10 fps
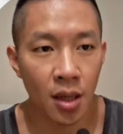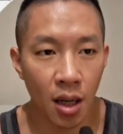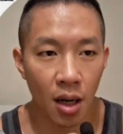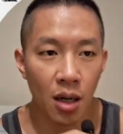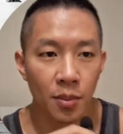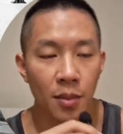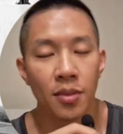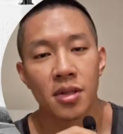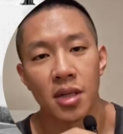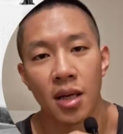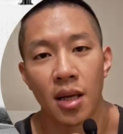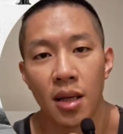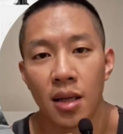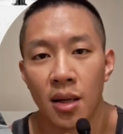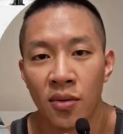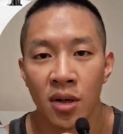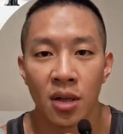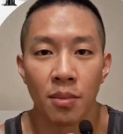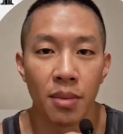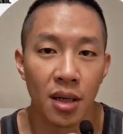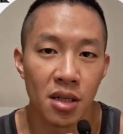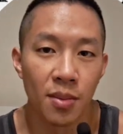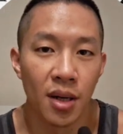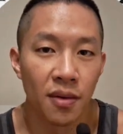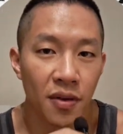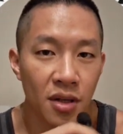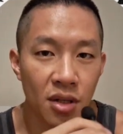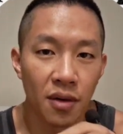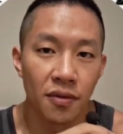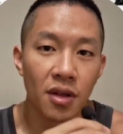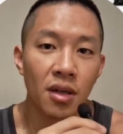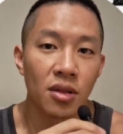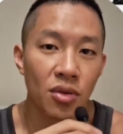A lot of people say that one of the biggest benefits of the